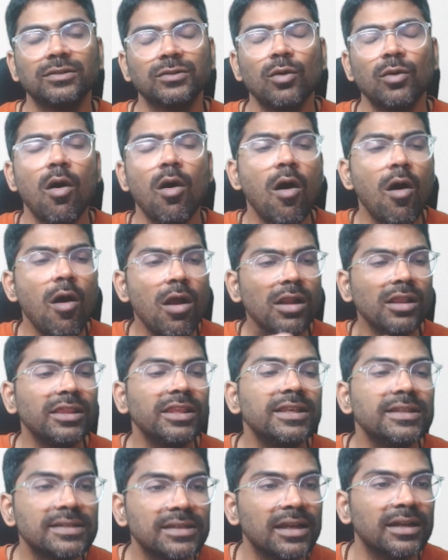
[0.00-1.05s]
So all
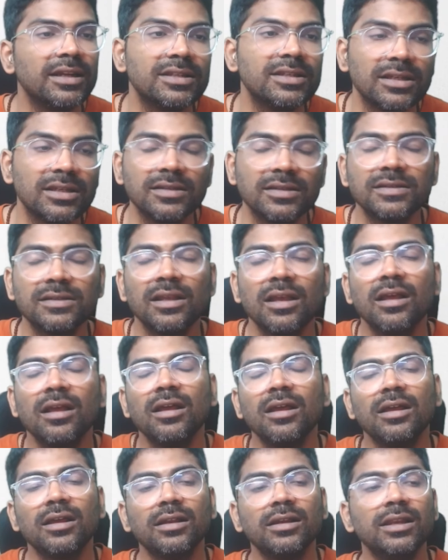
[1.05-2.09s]
these conditions
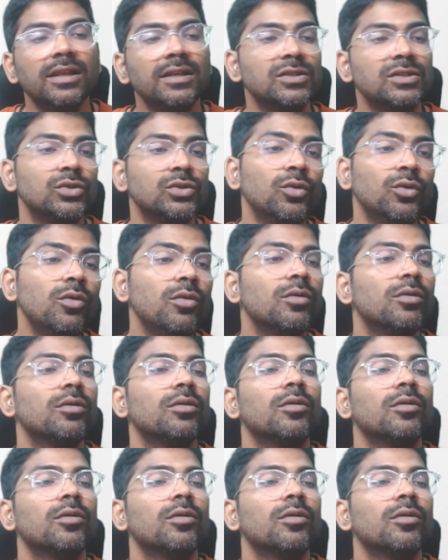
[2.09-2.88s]
leads to